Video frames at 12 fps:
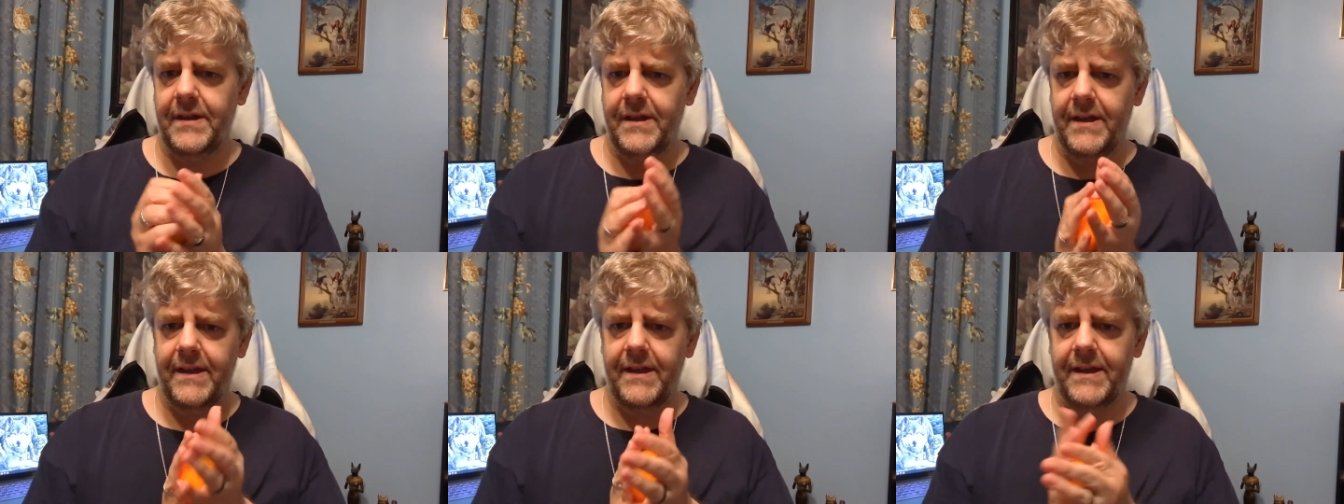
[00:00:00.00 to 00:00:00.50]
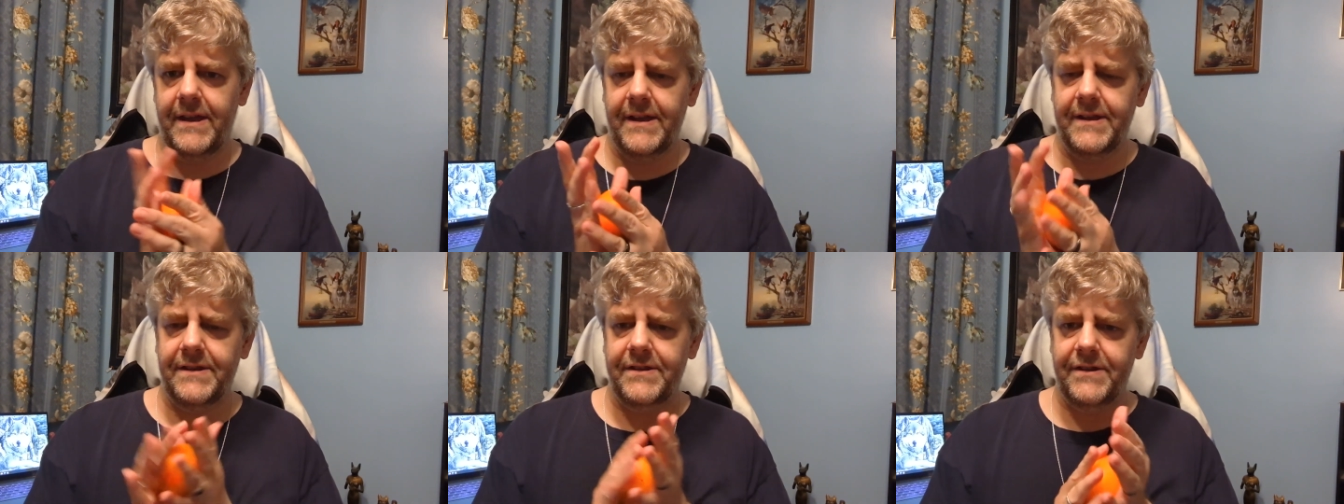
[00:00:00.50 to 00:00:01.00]

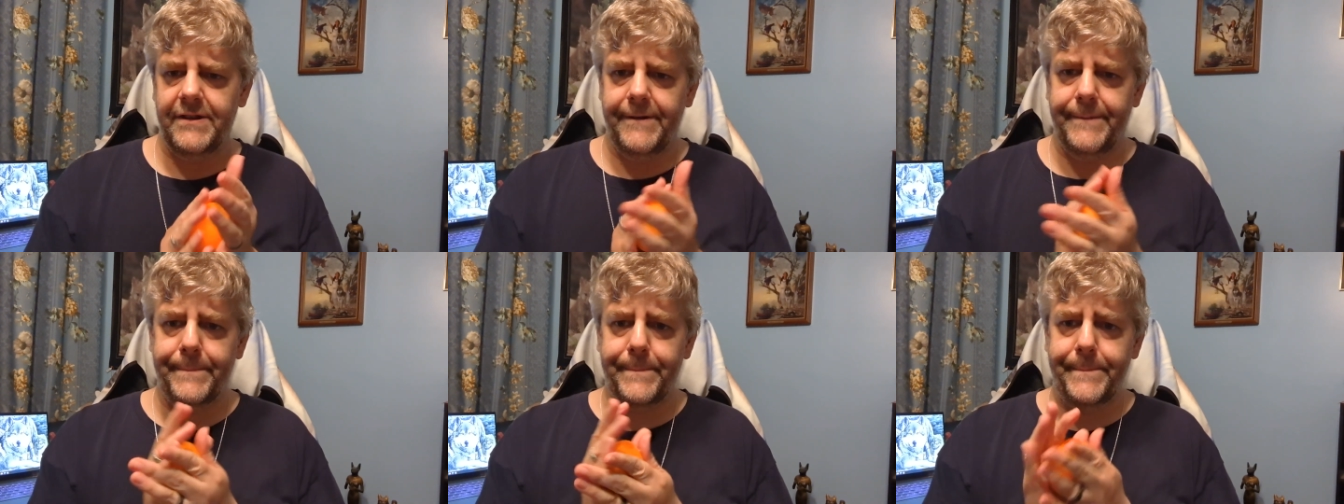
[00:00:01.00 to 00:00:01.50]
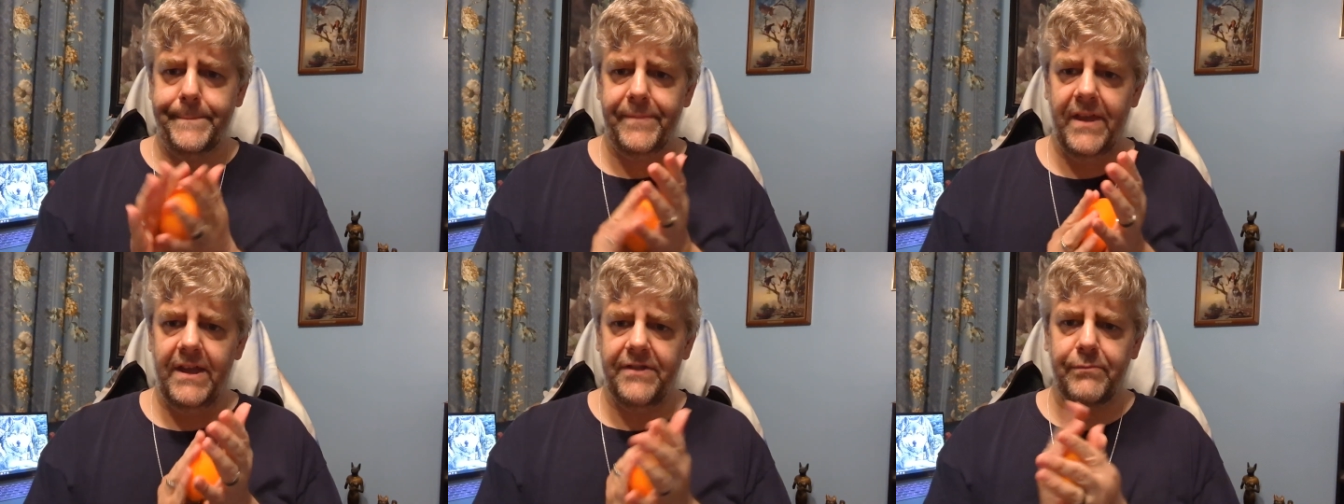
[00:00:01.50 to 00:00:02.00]
and um,
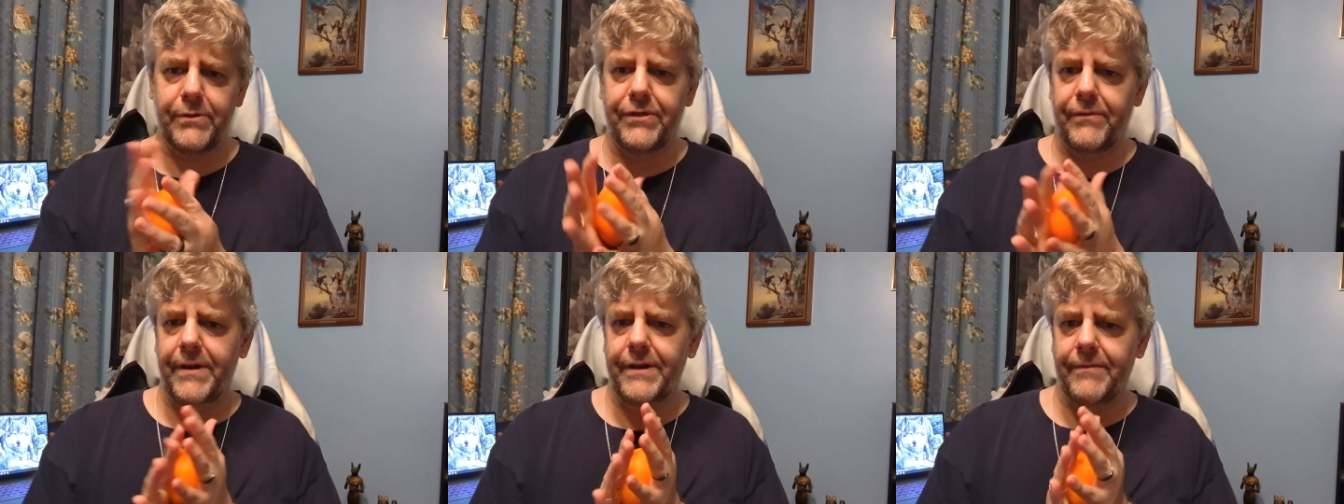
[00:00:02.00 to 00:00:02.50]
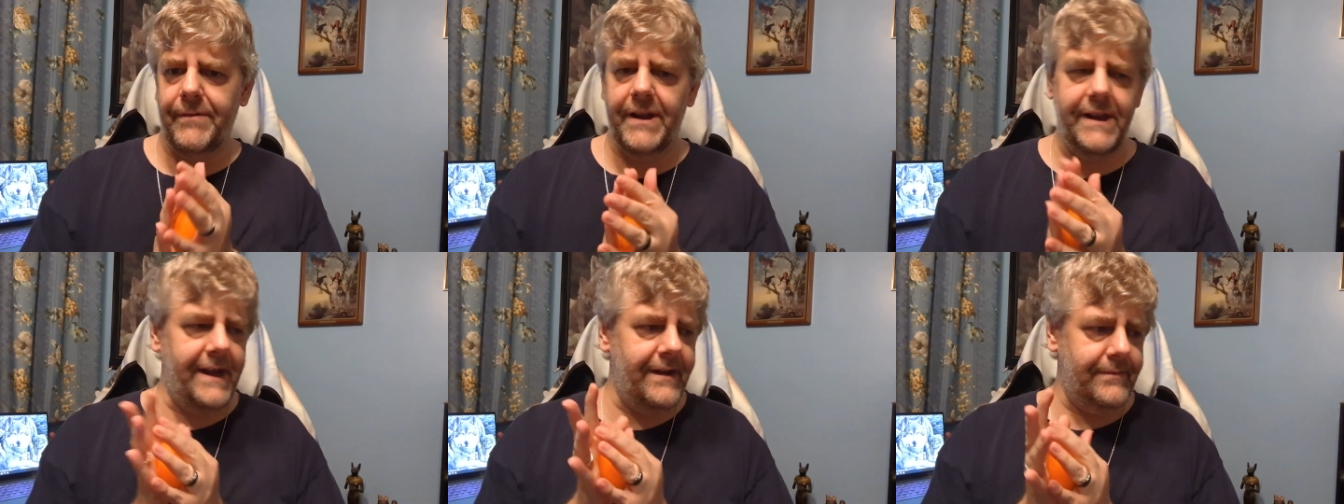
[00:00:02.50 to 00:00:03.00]
it's with the reader
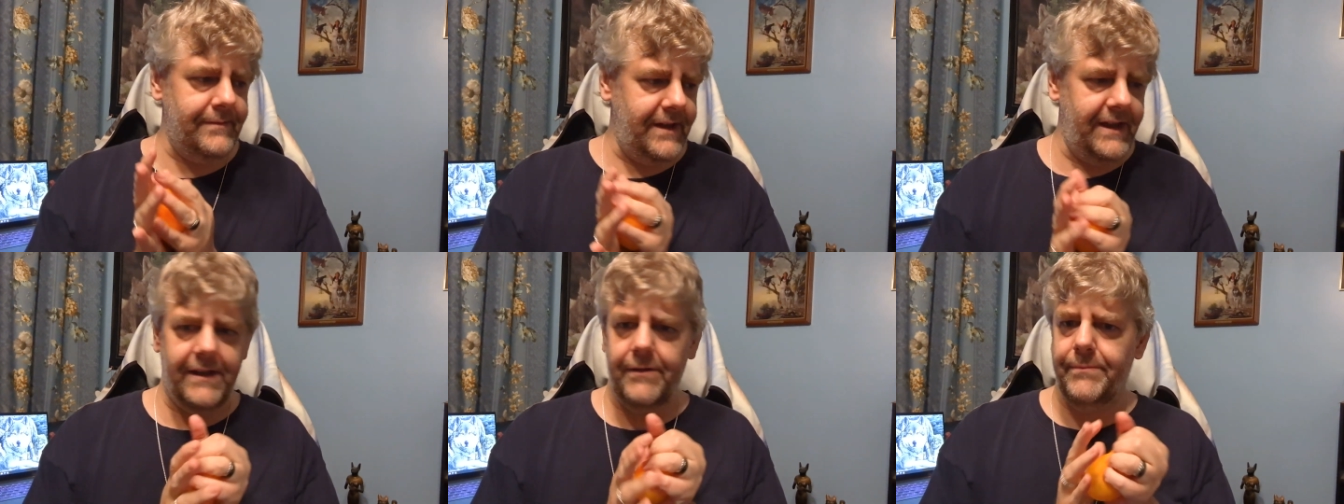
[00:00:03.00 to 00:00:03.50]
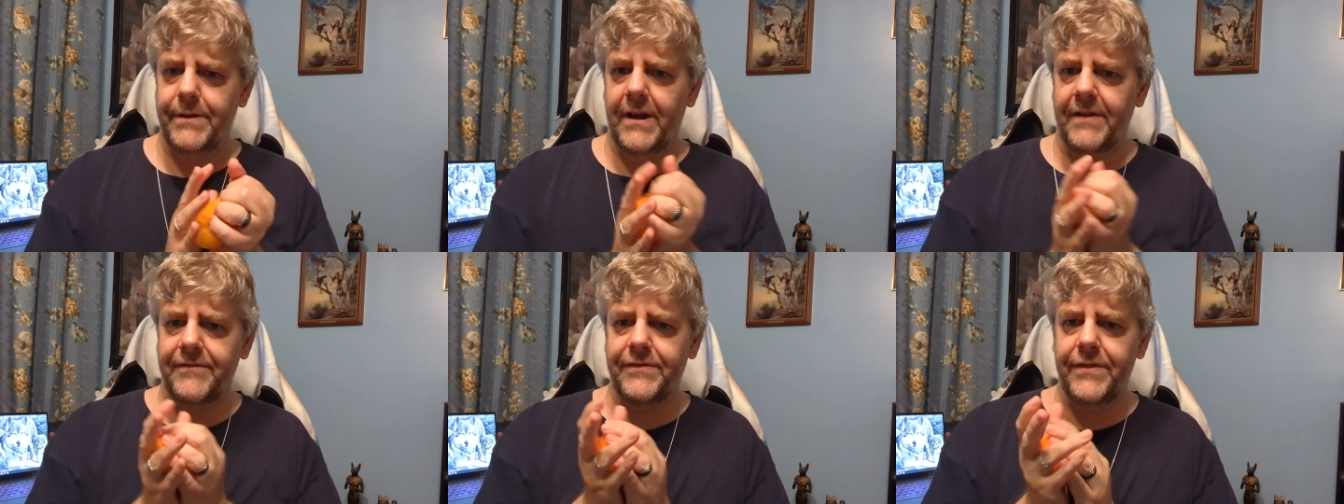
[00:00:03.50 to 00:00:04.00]
right now, and it'll be
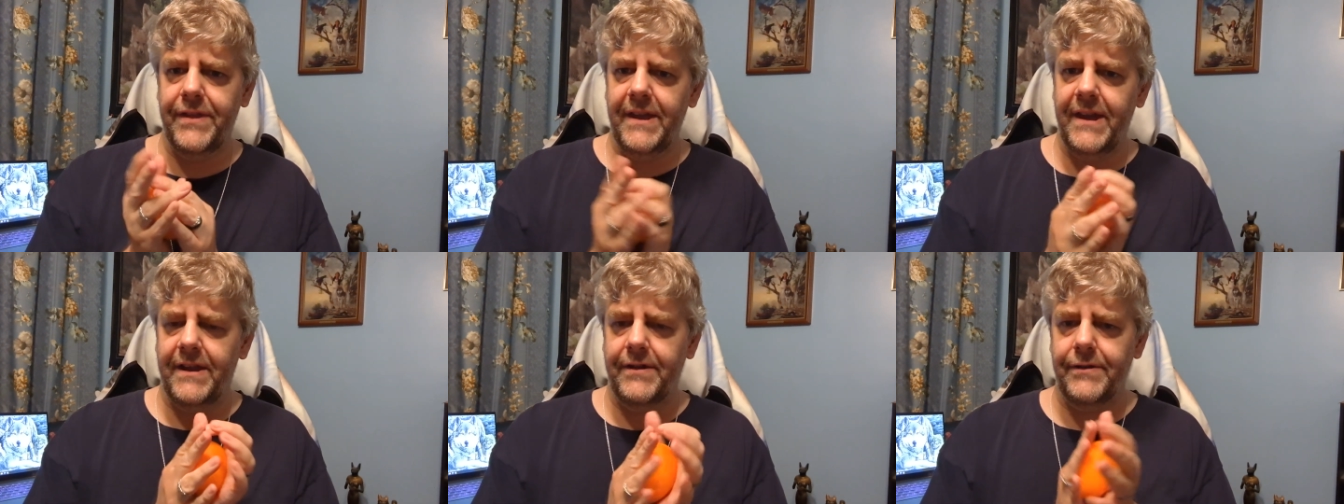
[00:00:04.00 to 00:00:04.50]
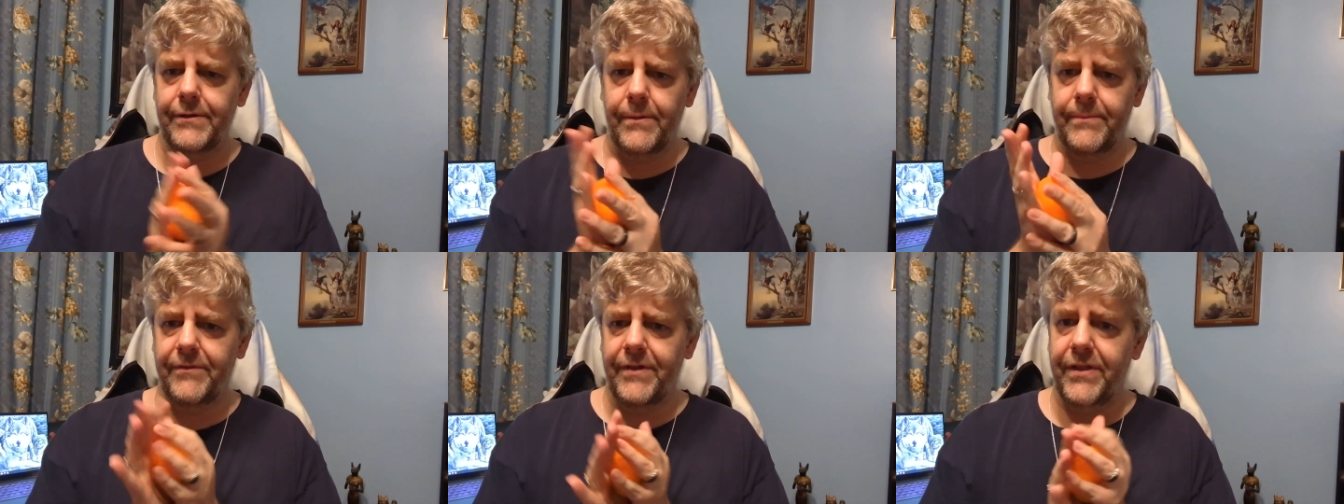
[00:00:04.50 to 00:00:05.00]
off to the editor
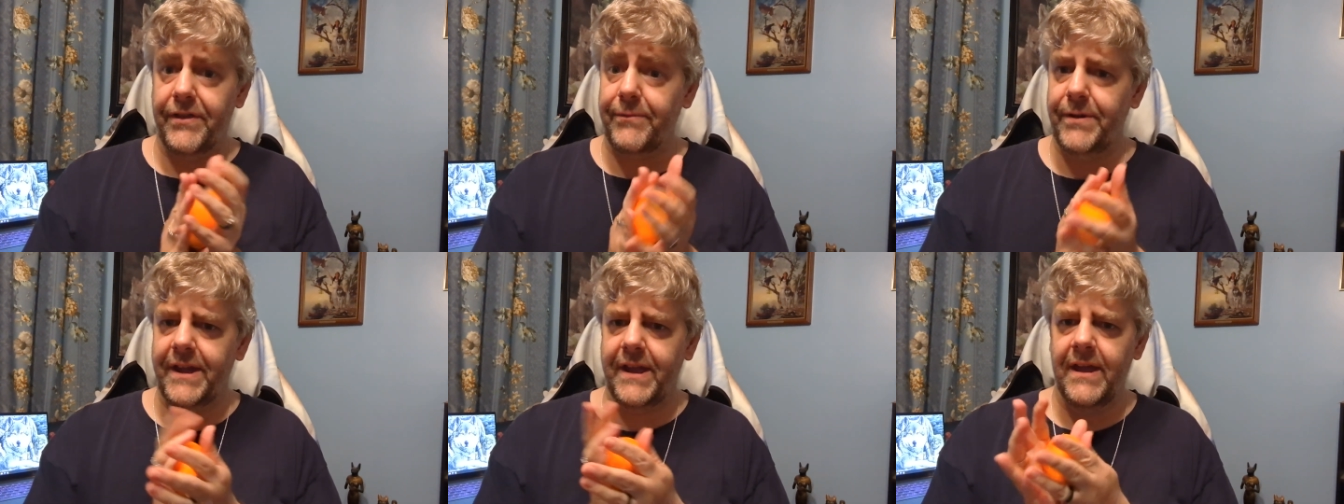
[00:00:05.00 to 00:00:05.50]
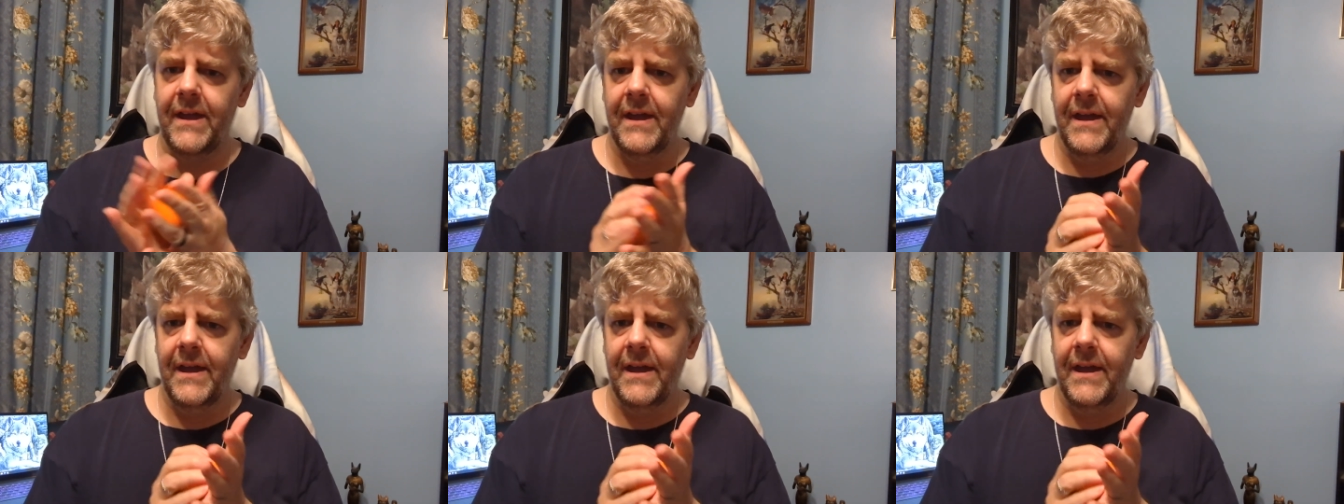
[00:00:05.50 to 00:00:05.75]
hopefully this week.